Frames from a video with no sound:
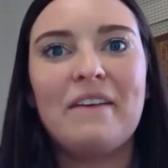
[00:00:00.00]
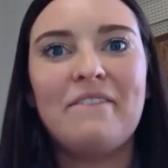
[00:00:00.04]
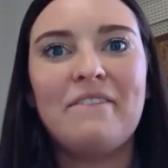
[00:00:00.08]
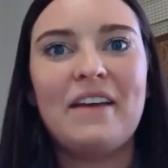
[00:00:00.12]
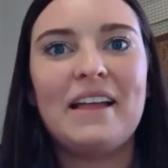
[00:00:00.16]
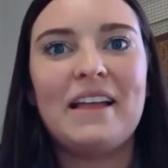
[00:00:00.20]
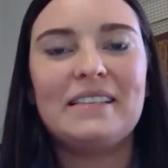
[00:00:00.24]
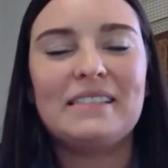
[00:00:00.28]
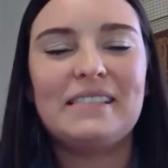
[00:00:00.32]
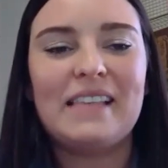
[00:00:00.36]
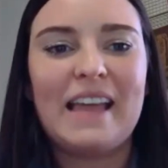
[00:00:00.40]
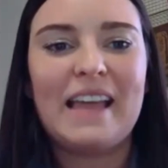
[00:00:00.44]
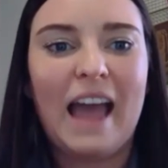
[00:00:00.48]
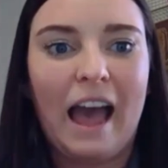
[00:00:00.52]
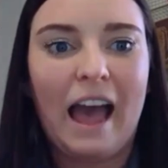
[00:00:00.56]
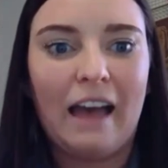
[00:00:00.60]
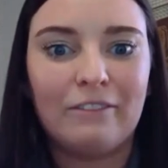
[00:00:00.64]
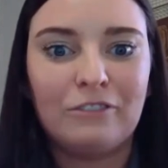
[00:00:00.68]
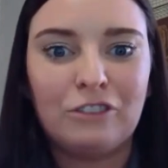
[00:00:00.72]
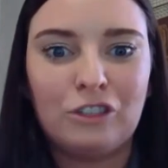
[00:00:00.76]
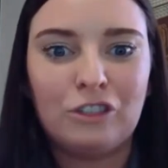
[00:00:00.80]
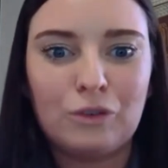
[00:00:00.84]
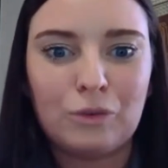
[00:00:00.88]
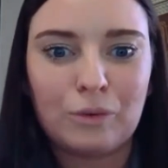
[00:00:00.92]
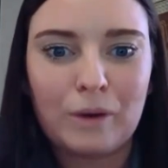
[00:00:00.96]
pivots. They
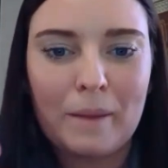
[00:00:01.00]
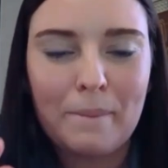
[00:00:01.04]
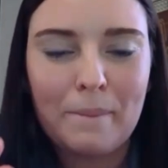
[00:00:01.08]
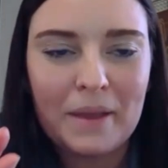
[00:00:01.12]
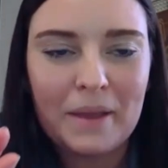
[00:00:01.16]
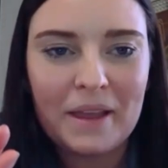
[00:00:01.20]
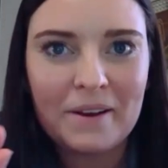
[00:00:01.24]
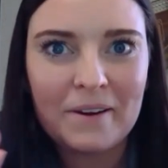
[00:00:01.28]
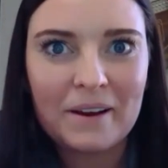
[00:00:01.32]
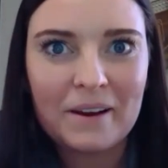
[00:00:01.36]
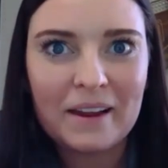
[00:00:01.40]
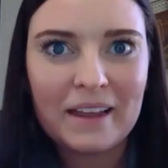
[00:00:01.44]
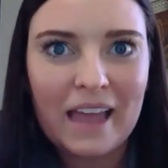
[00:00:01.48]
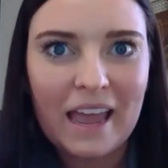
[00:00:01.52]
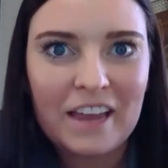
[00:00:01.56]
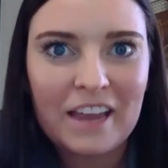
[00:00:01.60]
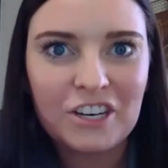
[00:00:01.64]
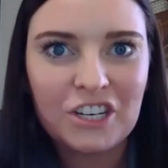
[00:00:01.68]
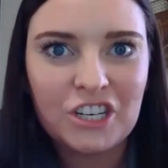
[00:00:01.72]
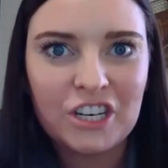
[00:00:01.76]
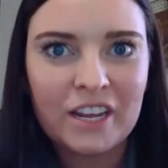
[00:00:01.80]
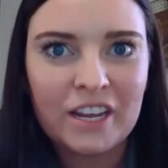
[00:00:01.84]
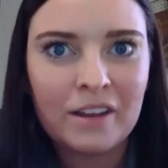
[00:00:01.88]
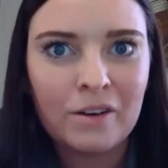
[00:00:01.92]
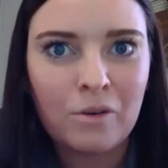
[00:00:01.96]
have drip
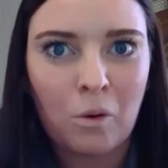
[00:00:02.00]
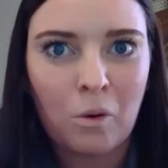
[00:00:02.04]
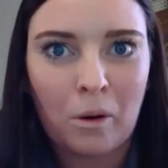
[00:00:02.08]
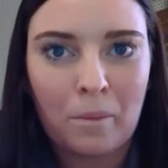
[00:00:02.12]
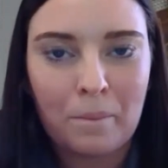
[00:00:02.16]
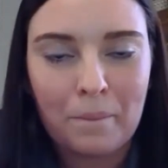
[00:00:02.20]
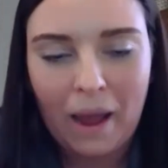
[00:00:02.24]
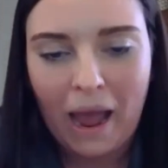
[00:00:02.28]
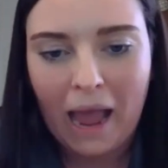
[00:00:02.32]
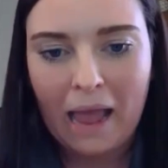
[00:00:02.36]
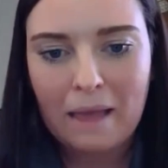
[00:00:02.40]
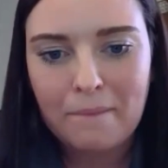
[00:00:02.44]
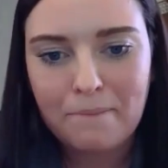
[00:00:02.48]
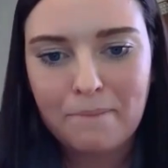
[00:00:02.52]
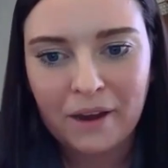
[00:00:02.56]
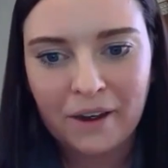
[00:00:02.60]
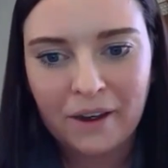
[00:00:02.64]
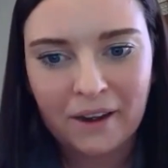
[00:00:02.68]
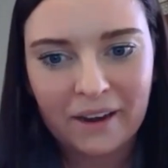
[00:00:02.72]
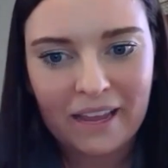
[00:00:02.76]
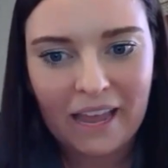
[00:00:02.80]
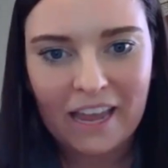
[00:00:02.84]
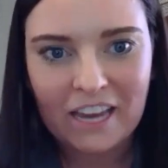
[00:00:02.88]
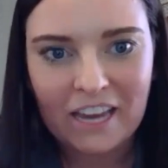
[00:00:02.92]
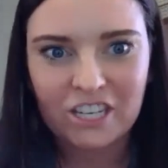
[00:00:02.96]
irrigation or pipe
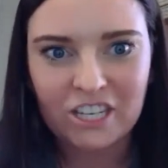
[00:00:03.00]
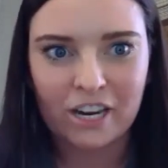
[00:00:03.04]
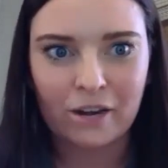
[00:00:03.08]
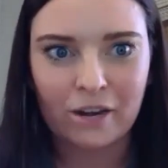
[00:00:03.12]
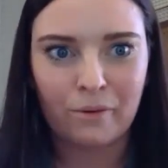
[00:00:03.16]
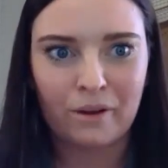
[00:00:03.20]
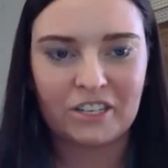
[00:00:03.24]
irrigation,